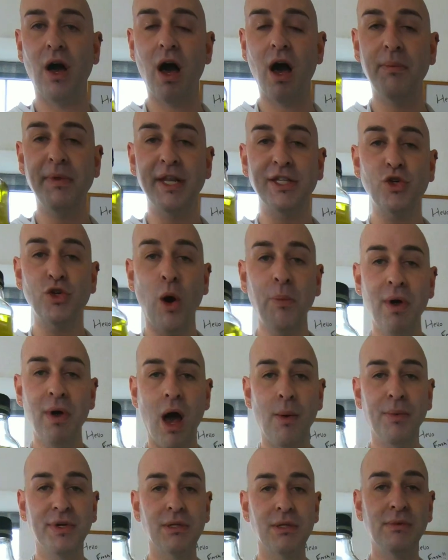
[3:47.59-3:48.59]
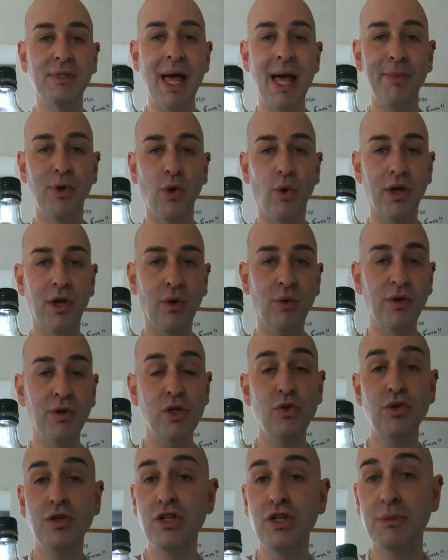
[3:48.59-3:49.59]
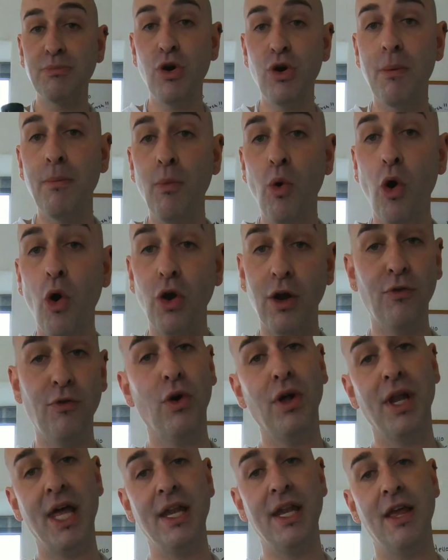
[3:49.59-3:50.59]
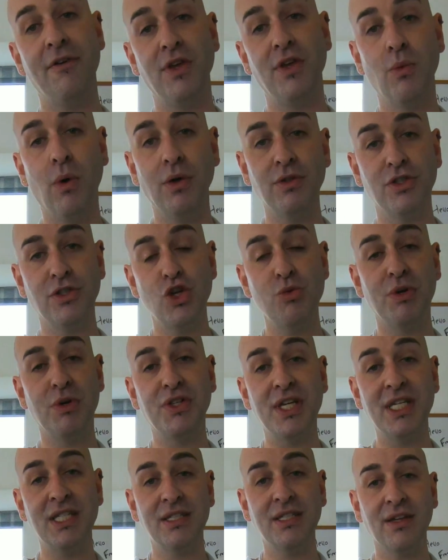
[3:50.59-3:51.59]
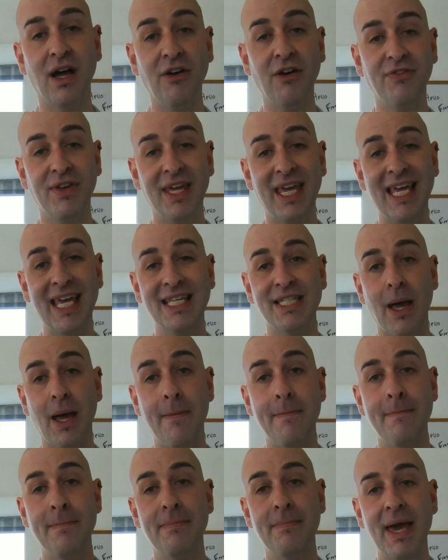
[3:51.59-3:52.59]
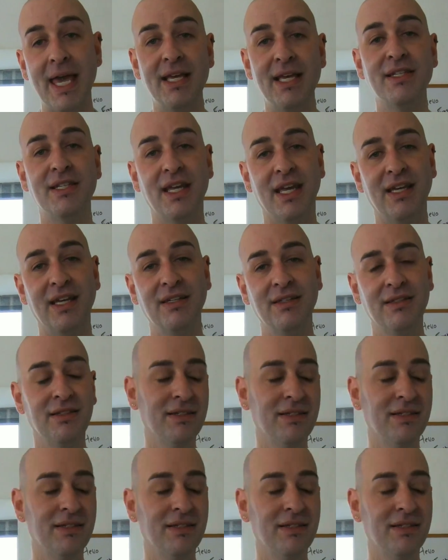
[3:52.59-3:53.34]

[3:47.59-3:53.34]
I'm going to top it up with some lemon oil. You can just put more olive oil in if you want to, but this stuff is amazing.